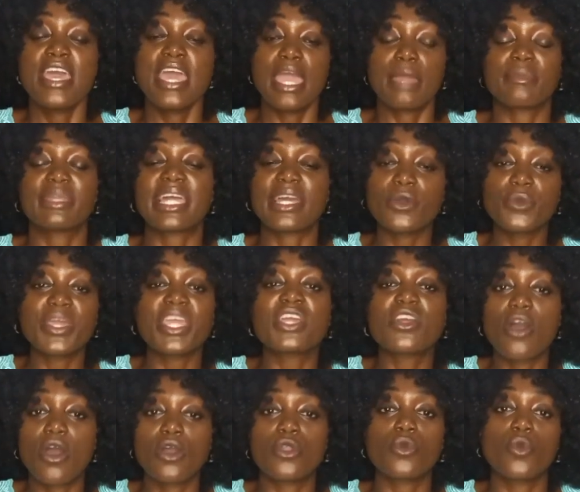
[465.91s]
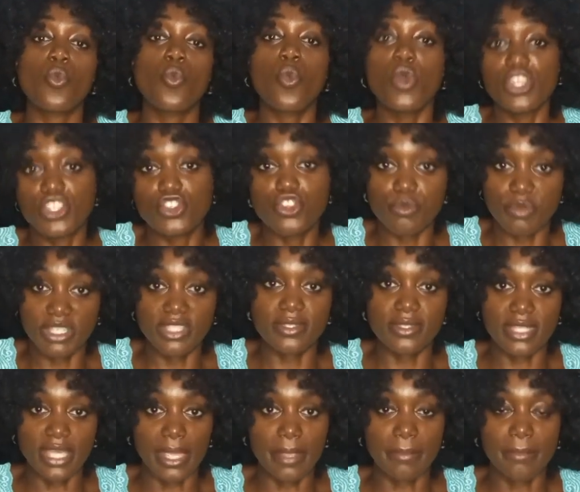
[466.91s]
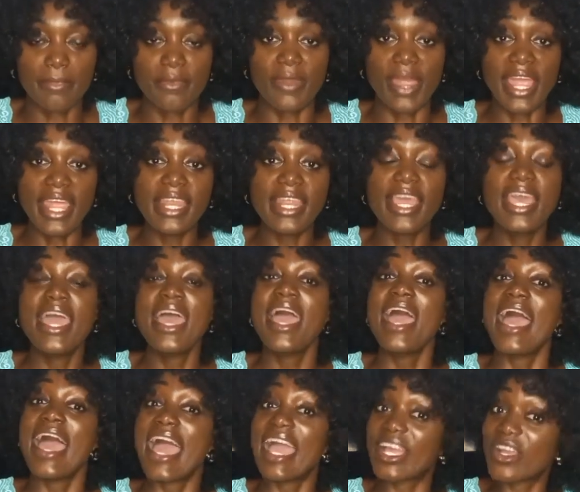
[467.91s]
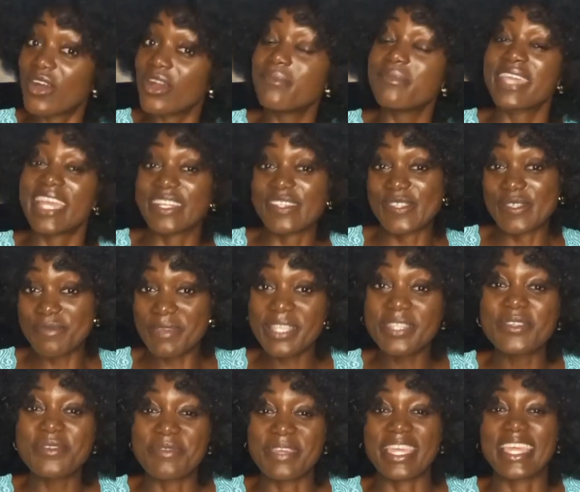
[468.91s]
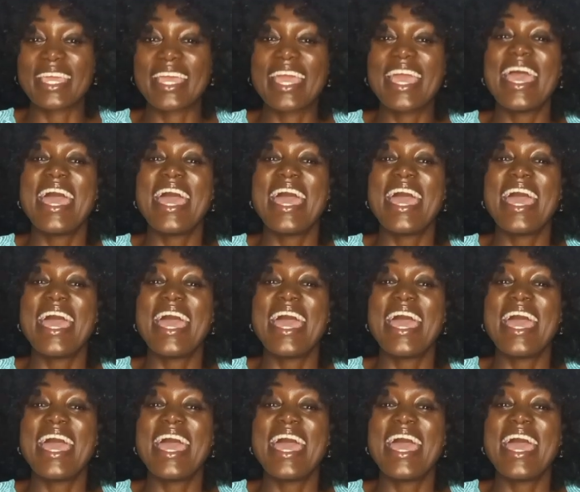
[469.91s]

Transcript: and be like, okay, God, what did you mean to say, right? And God began to speak to me.